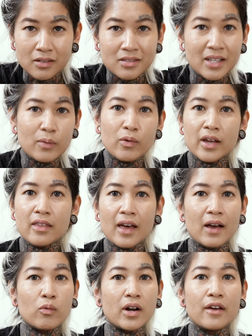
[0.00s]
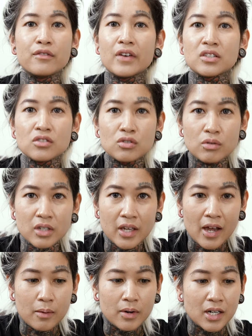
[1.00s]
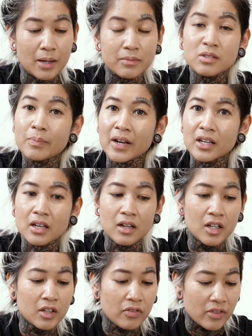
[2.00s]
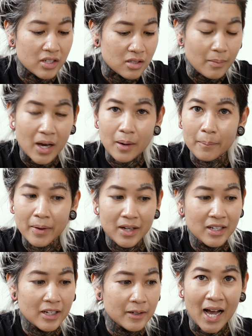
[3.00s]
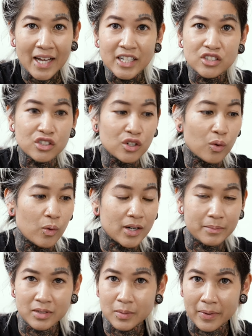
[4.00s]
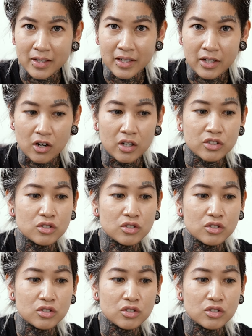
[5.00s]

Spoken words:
The same way that when I invest into a camera and I'm spending this amount of money, I need to know what I'm spending it on.